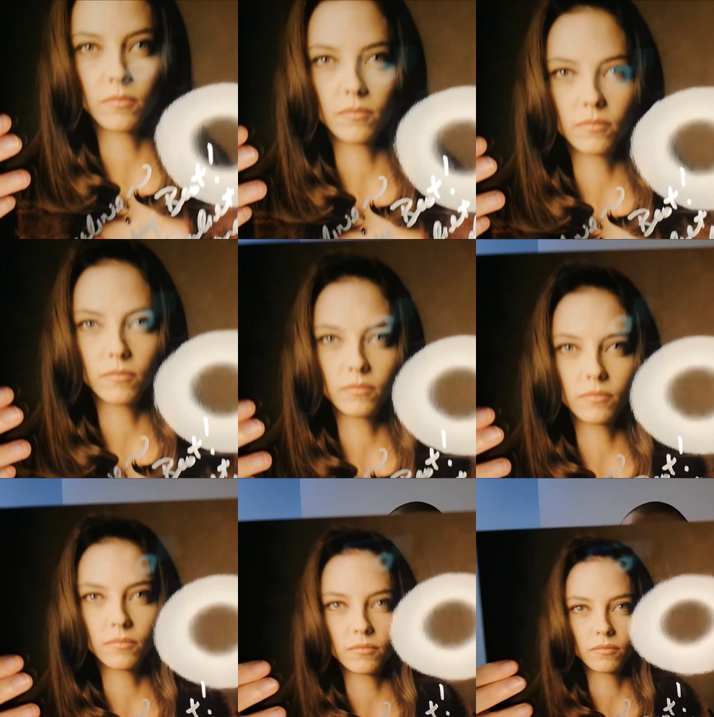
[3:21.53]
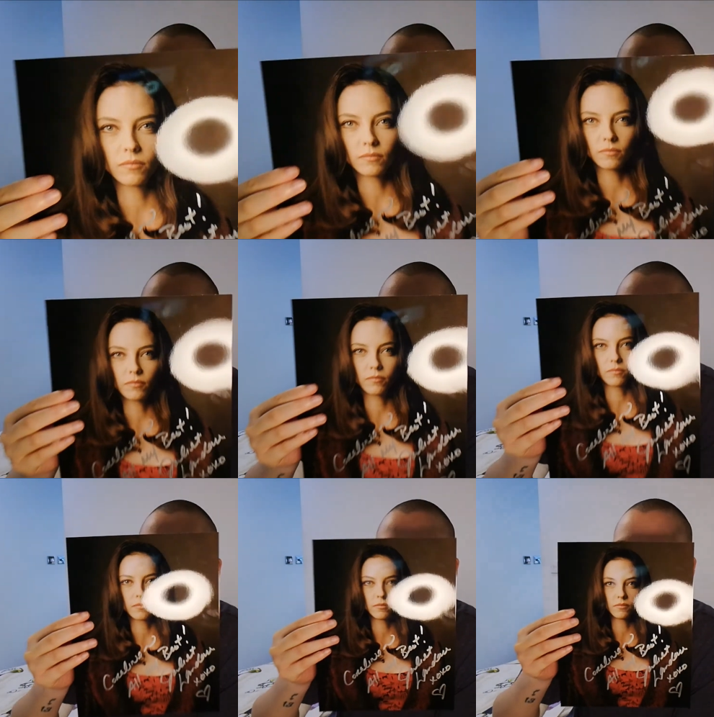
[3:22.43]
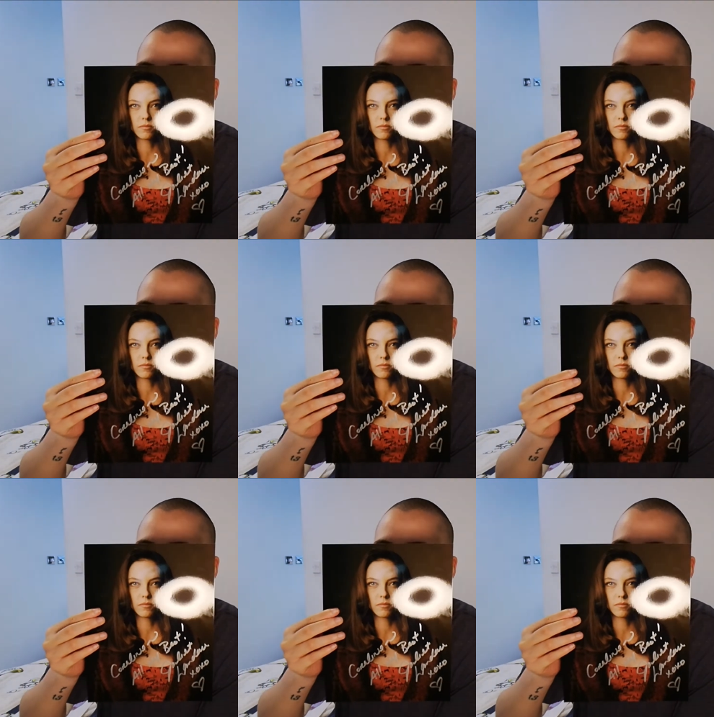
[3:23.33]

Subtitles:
Nobody speaks.